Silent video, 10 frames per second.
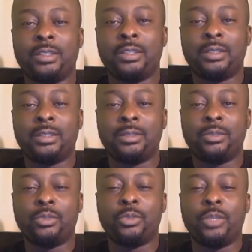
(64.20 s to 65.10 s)
the
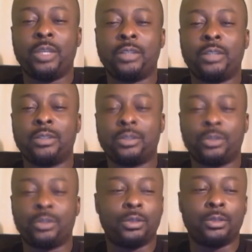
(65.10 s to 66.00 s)
most brilliant
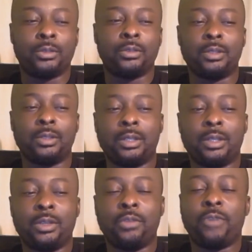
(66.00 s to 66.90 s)
surgeon,
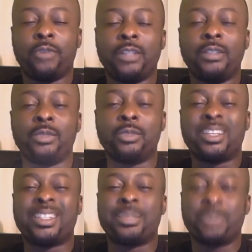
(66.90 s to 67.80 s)
you find the most
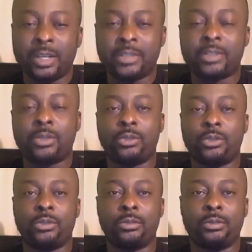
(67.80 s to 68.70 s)
experienced surgeon,
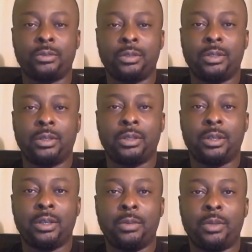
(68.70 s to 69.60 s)

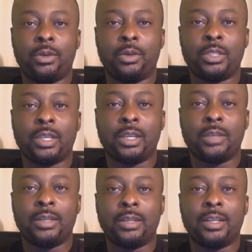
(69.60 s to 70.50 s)
because that
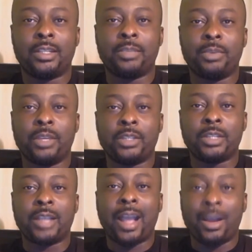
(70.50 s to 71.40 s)
experience
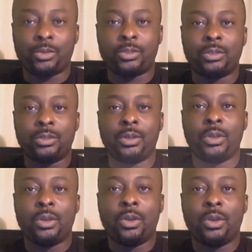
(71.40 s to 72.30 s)
counts
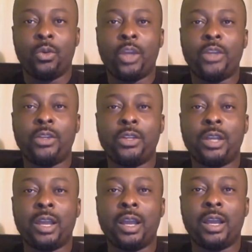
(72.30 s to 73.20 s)
when
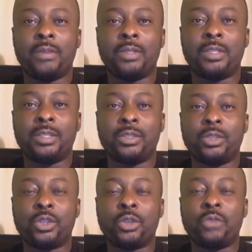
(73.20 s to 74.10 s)
the
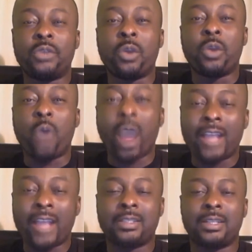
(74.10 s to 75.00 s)
situation
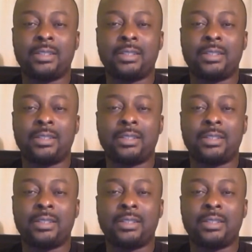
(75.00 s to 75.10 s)
requires that